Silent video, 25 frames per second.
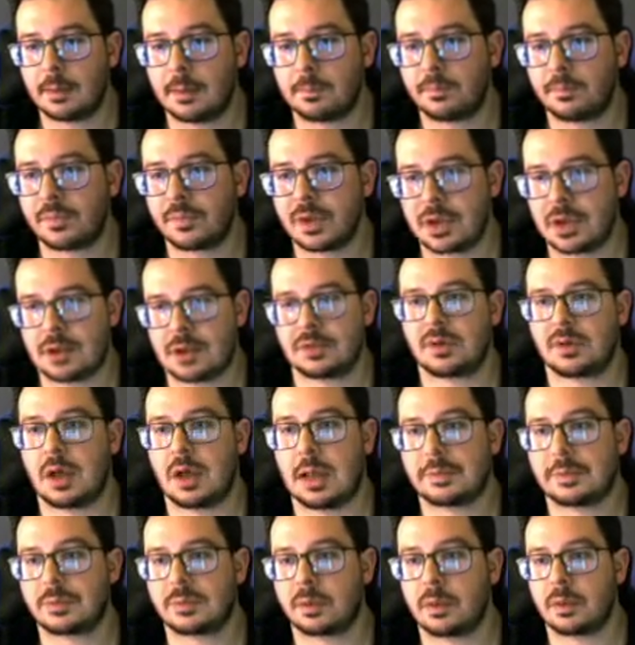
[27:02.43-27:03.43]
the
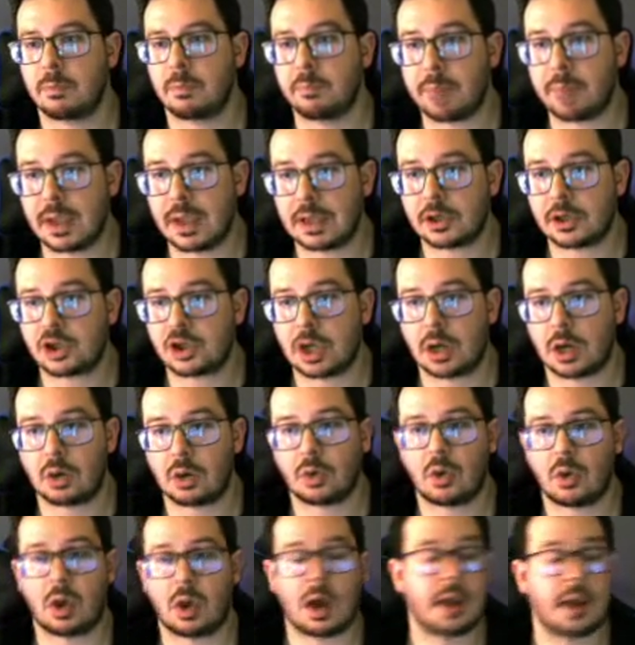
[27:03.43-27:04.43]
Dusclops with a big Shadow
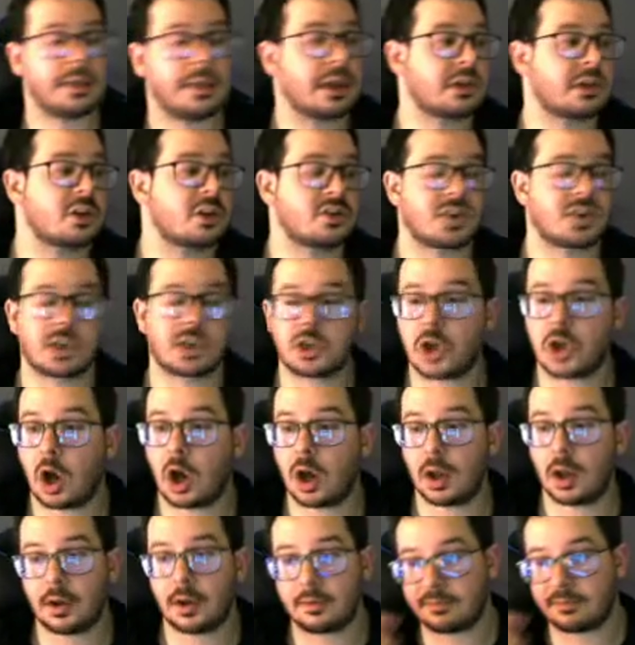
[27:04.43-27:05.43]
Claw, and that does a
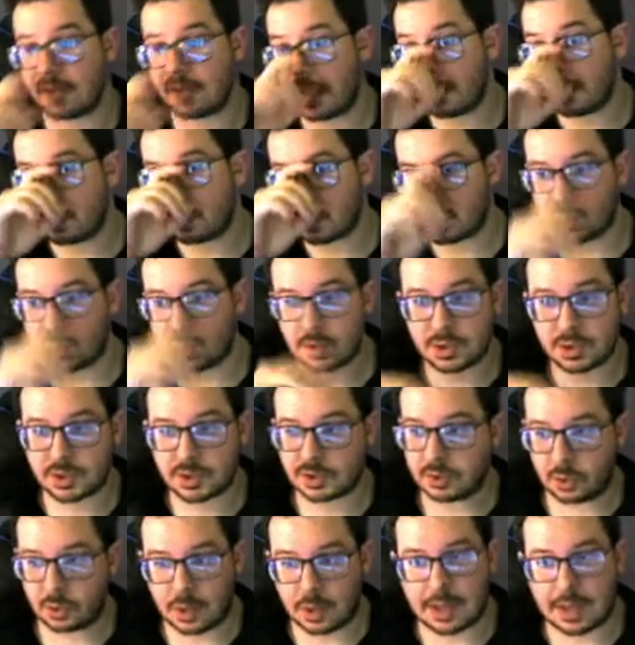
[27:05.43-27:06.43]
ton of damage, which is
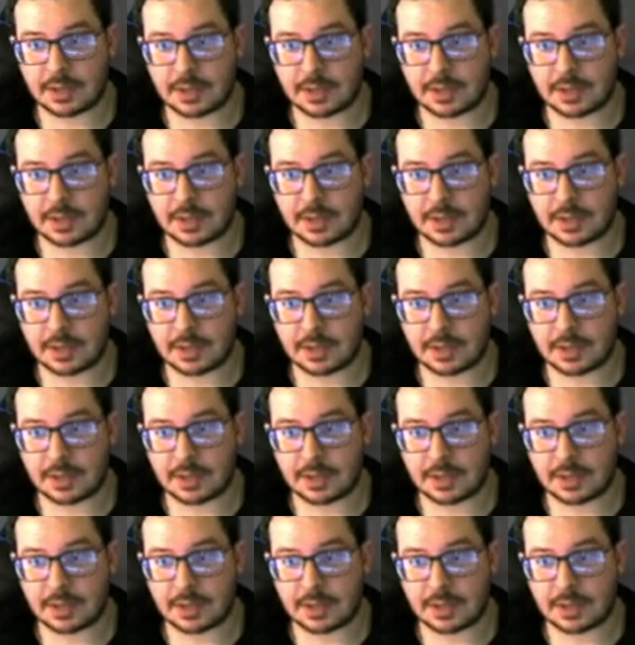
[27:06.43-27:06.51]
great.